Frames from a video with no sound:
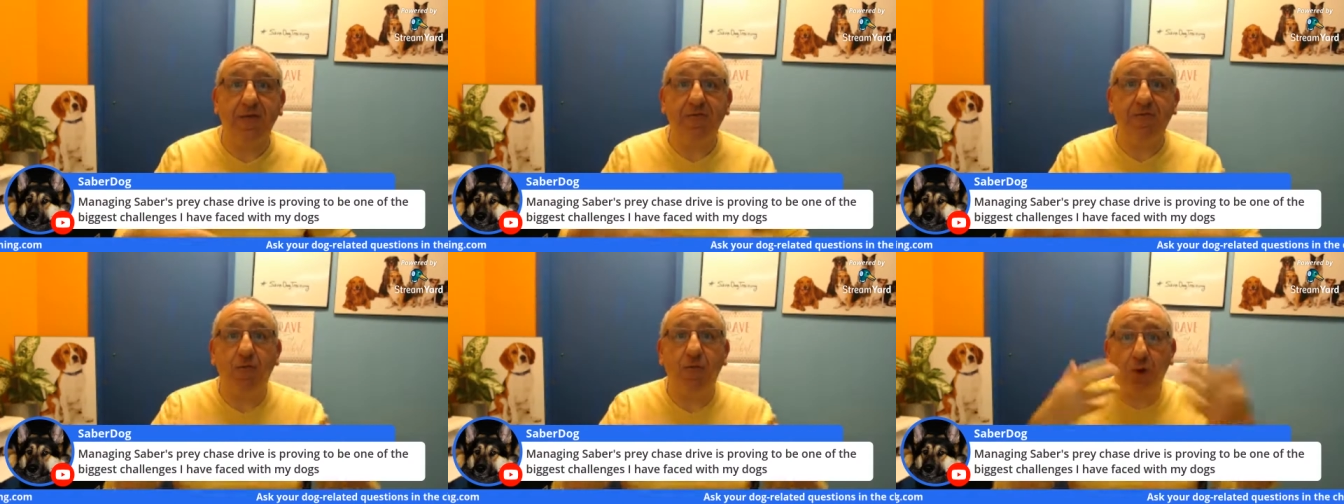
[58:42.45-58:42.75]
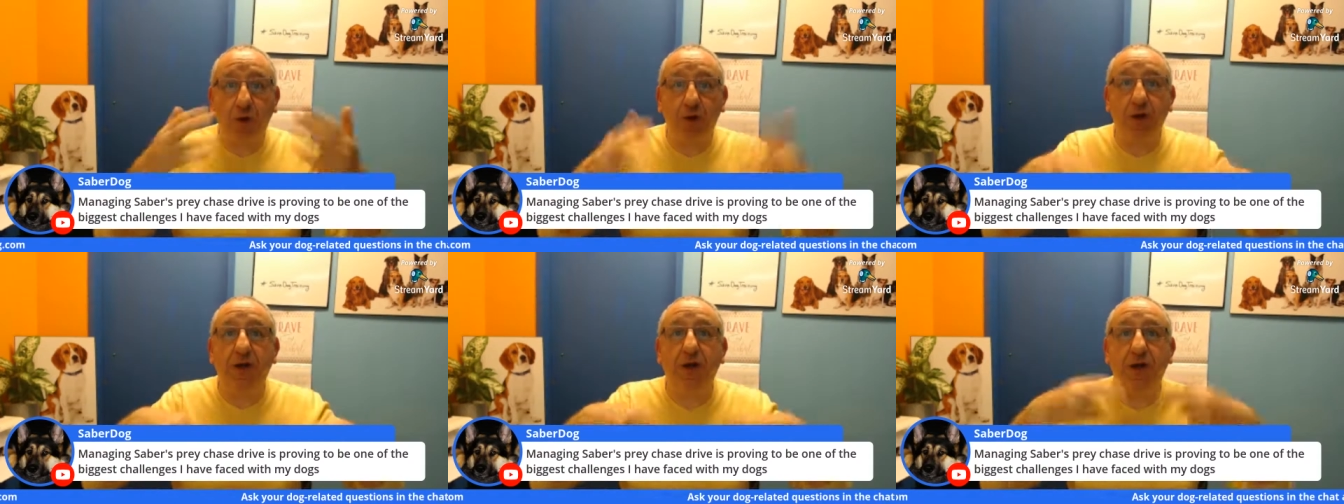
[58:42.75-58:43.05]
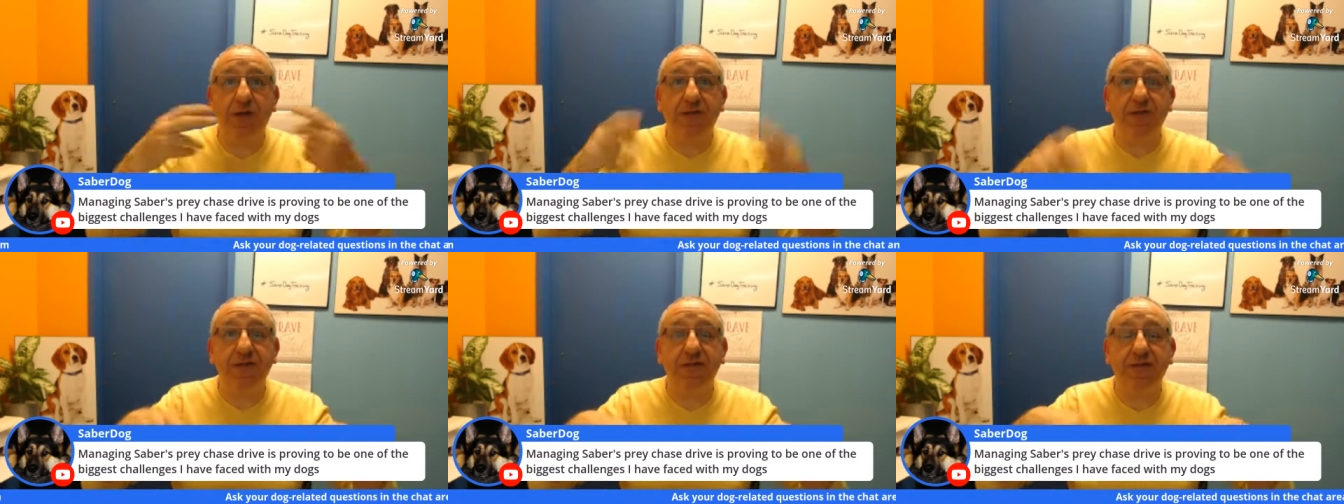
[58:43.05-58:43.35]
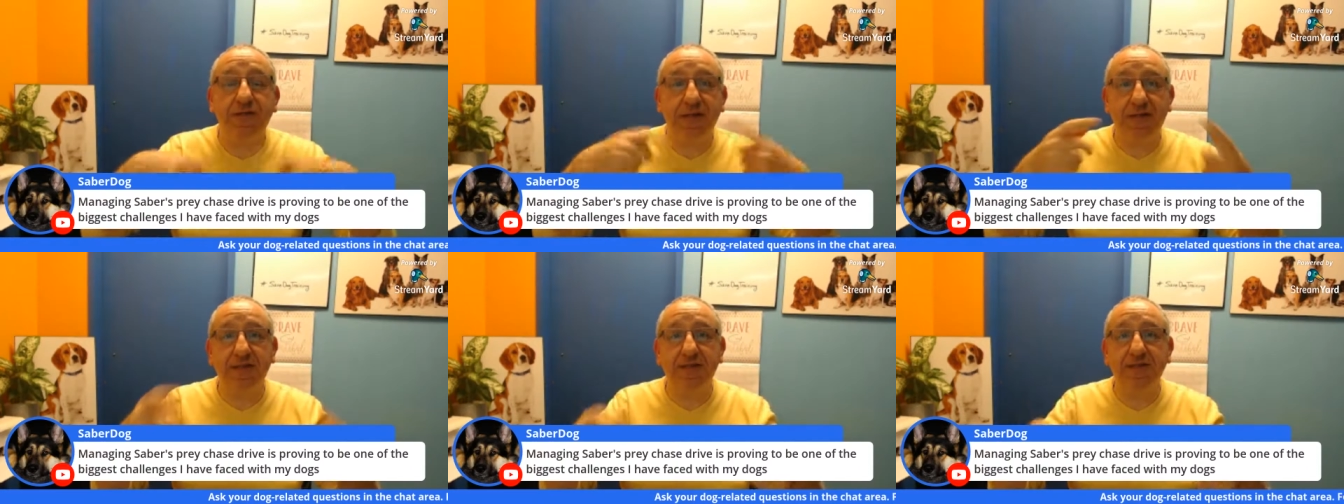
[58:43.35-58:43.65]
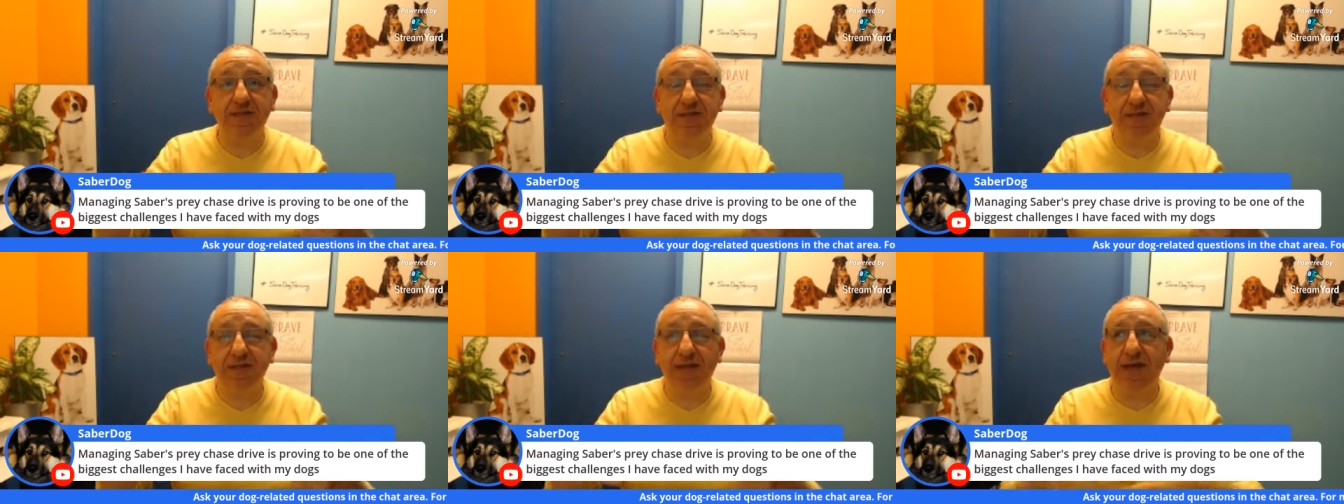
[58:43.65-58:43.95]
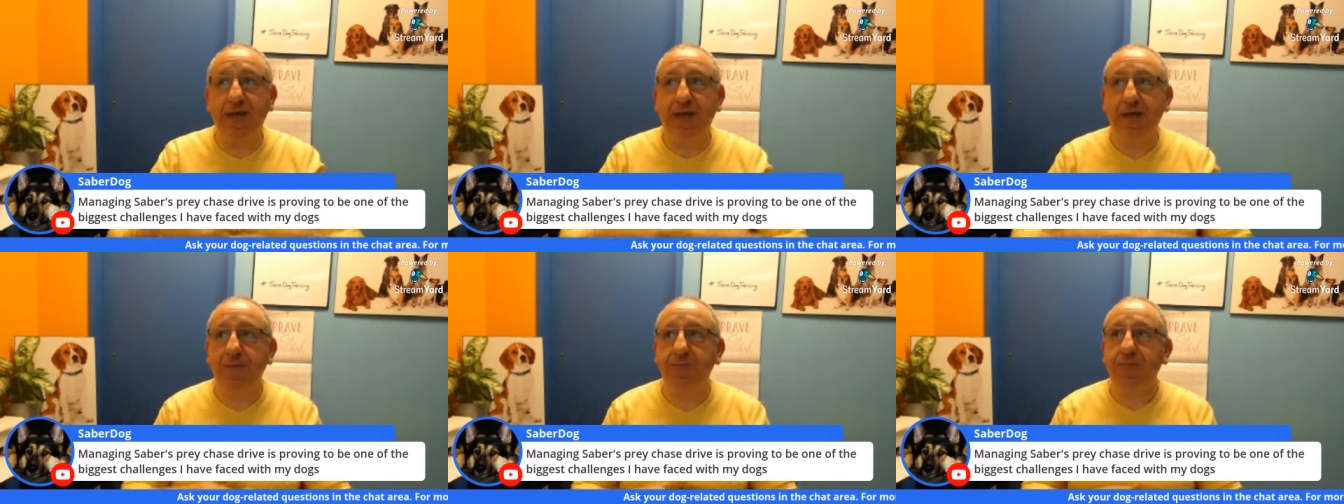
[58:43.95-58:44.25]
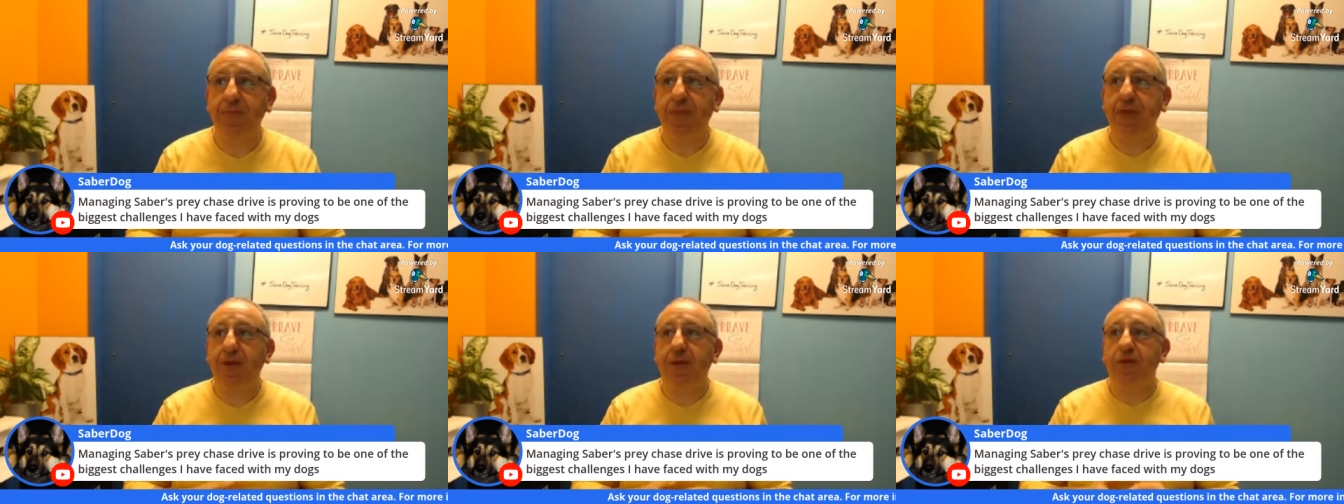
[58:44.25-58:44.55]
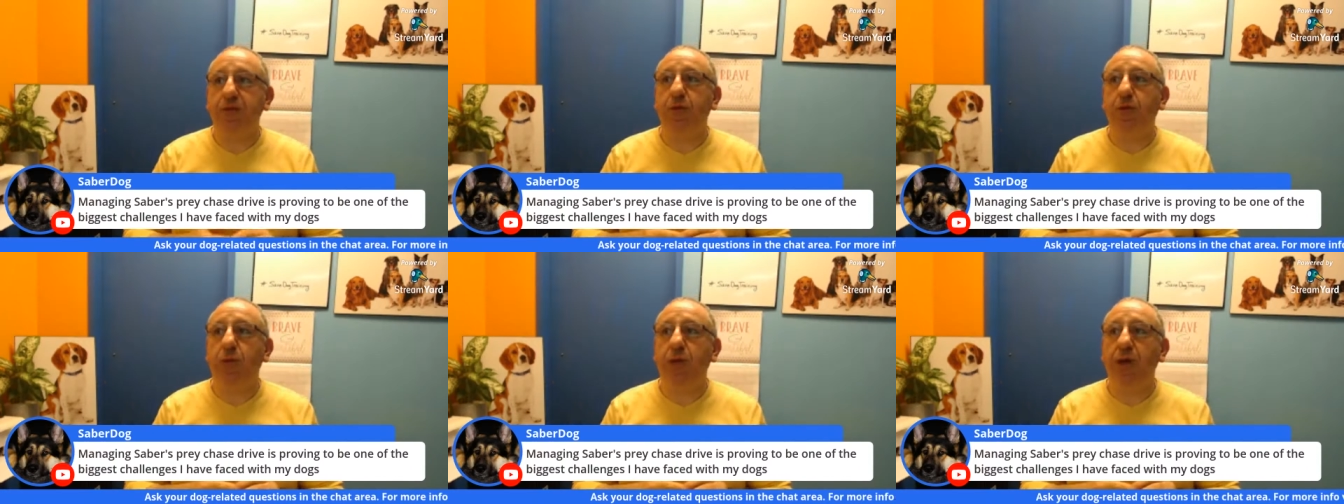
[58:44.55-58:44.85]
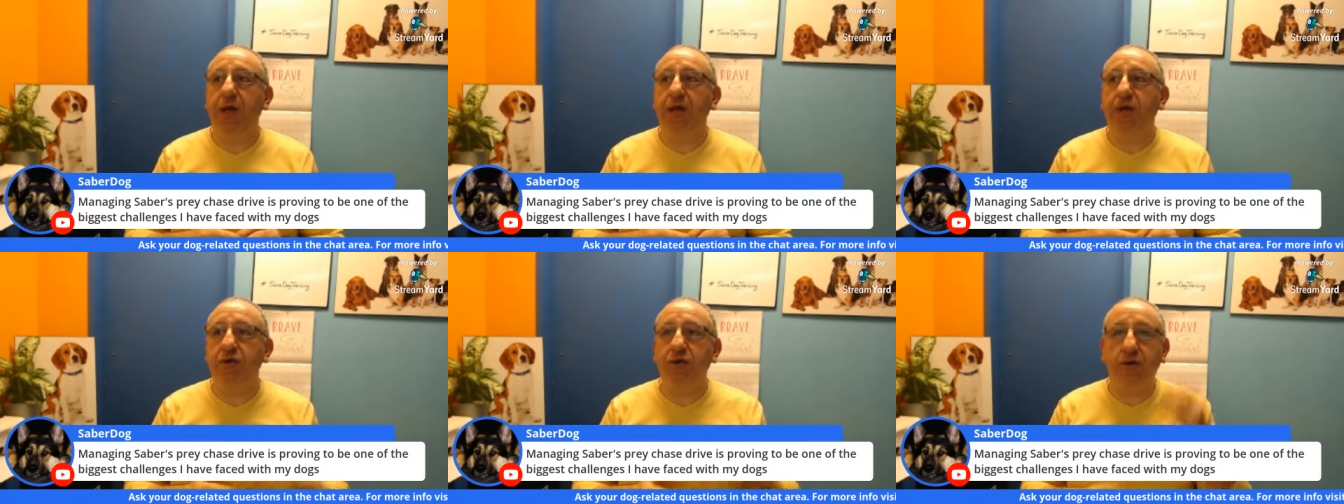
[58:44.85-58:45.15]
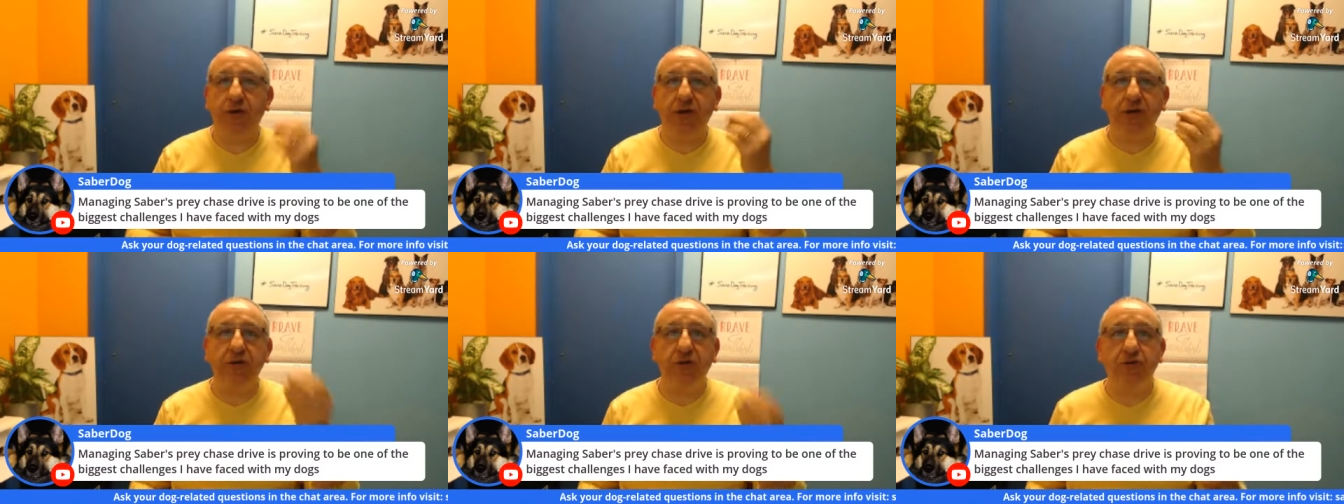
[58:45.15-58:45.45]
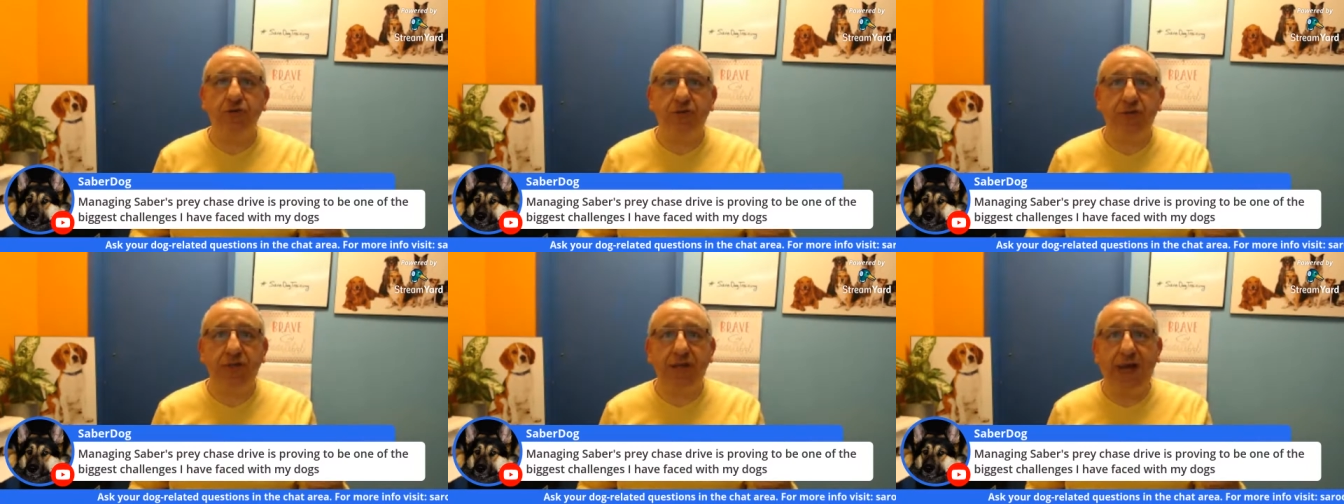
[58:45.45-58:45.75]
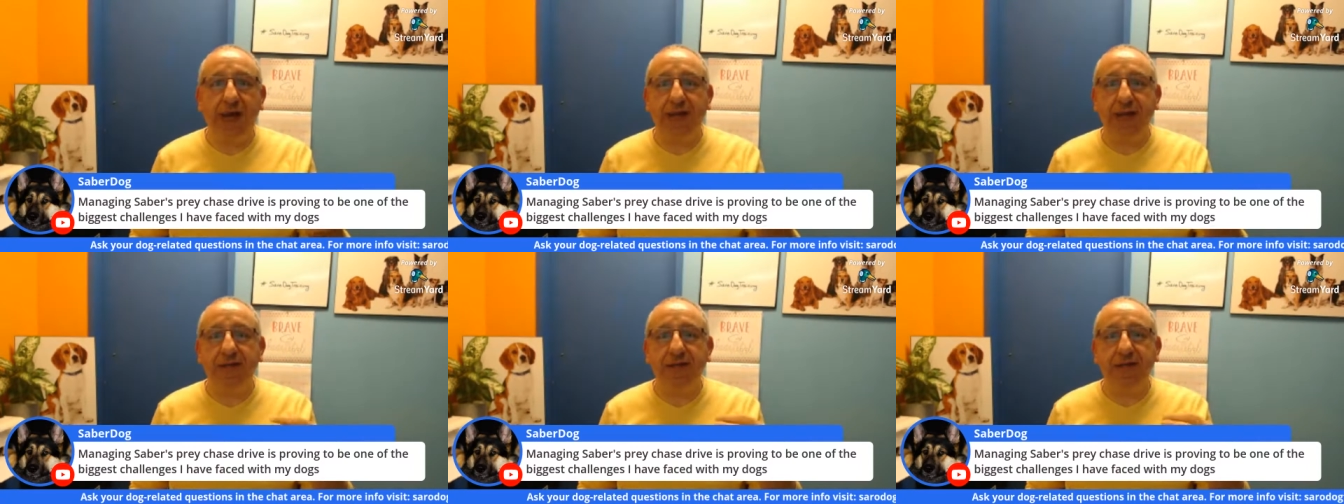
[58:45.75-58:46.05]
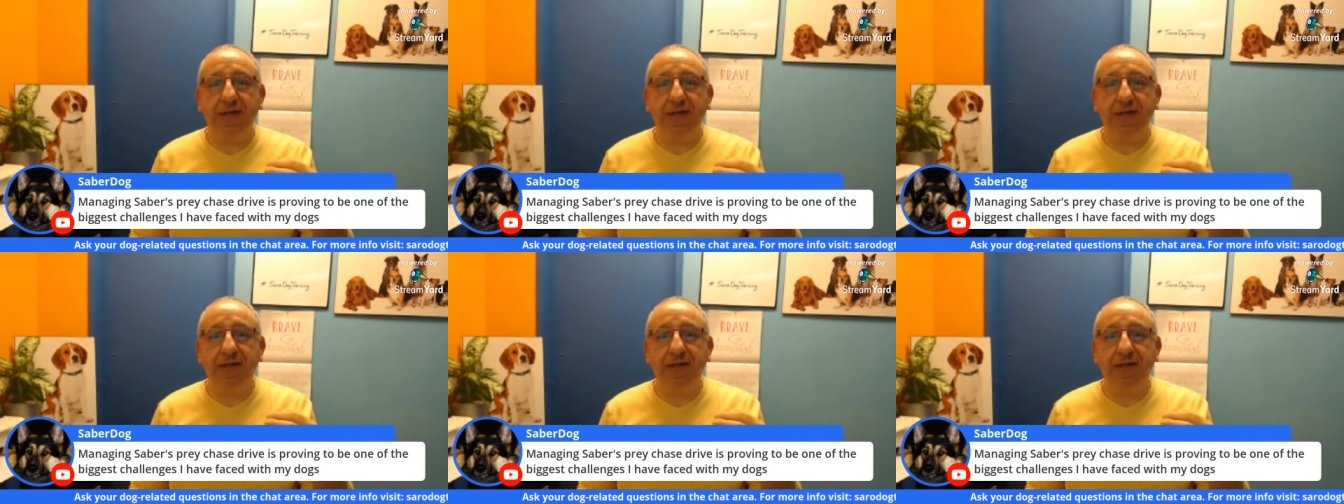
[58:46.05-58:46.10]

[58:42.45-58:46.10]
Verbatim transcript: Work on sit and stay. The way you're going to do that